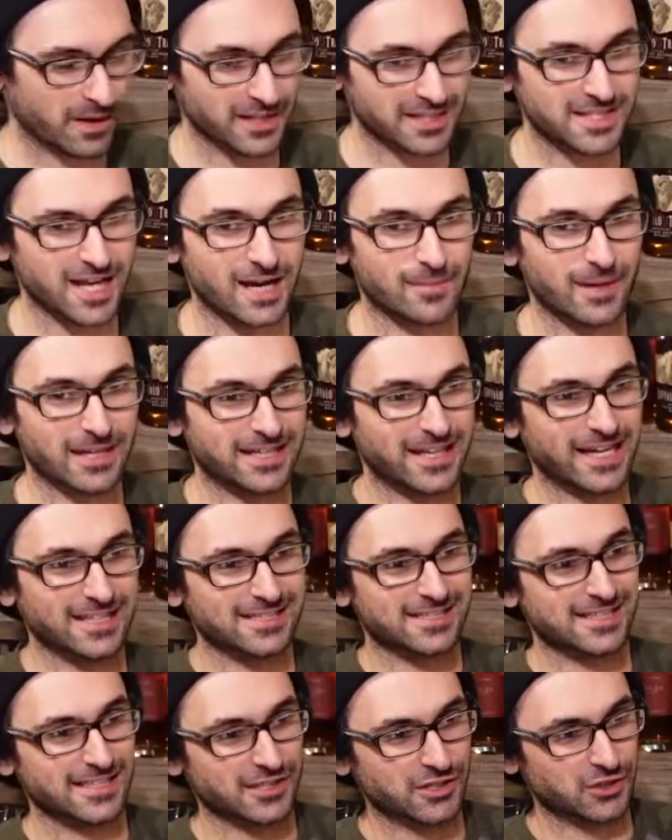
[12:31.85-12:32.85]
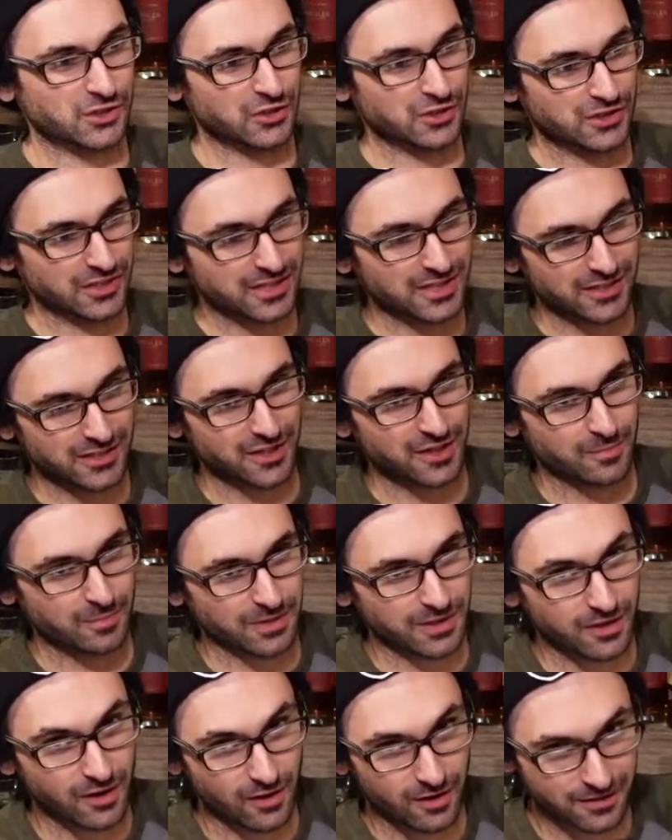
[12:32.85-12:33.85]
the time I get Z's jersey, it's going to
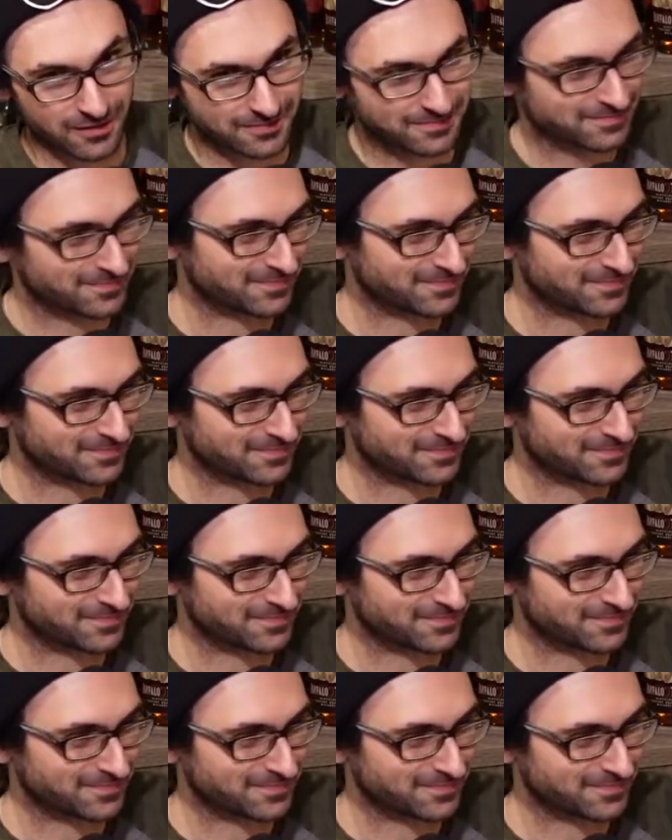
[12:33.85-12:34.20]
be gone.